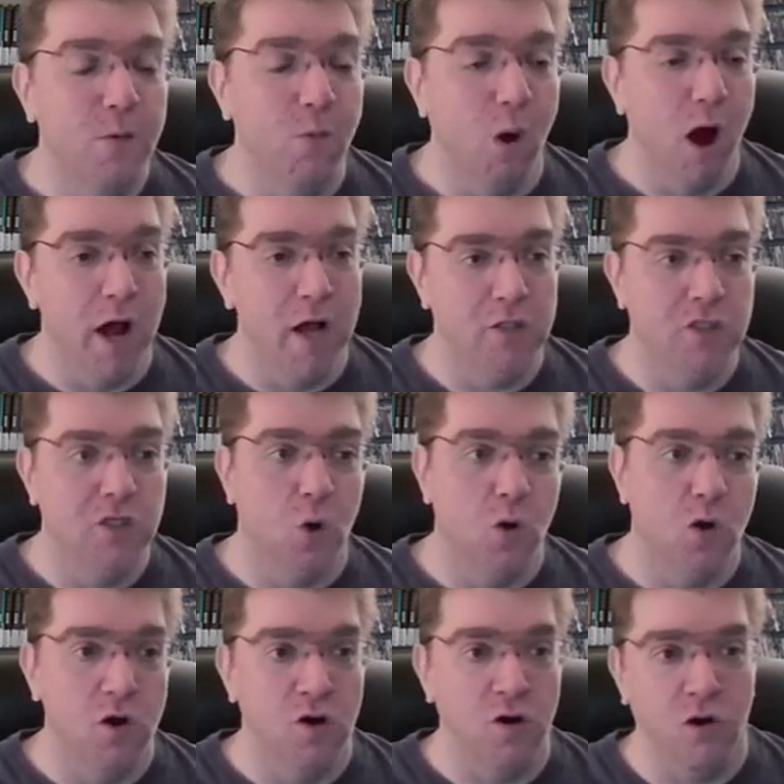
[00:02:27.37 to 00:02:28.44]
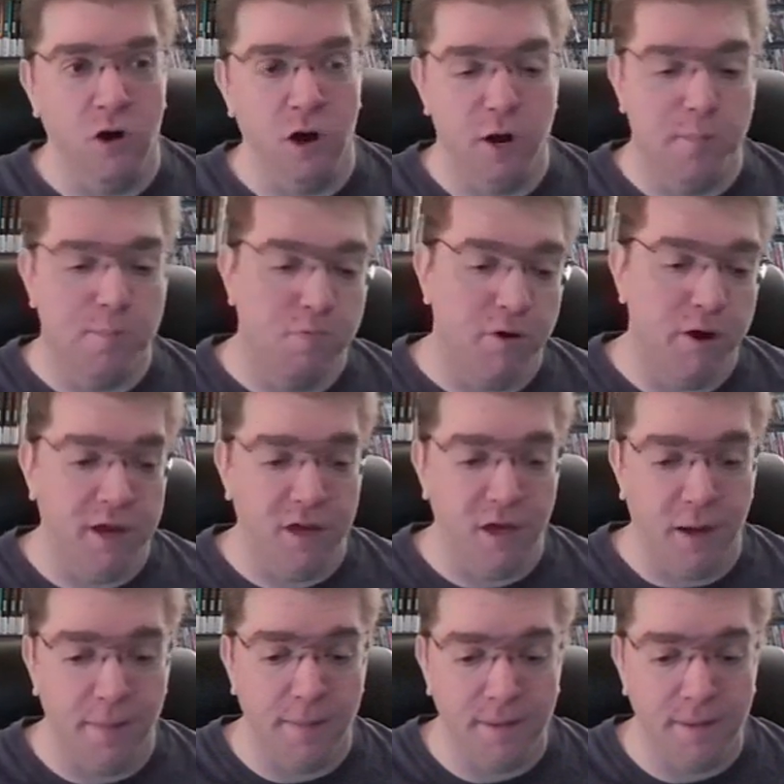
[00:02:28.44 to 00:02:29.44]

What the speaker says: why Ahsoka and her had a breakup.